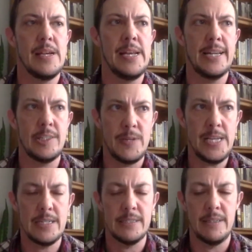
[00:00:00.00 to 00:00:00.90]
next
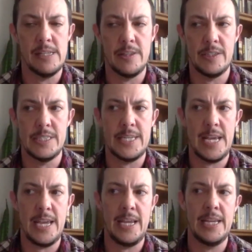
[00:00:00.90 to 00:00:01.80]
week on
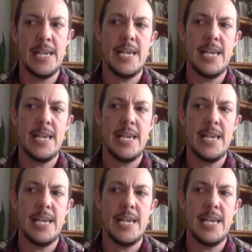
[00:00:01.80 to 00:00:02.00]
Thursday.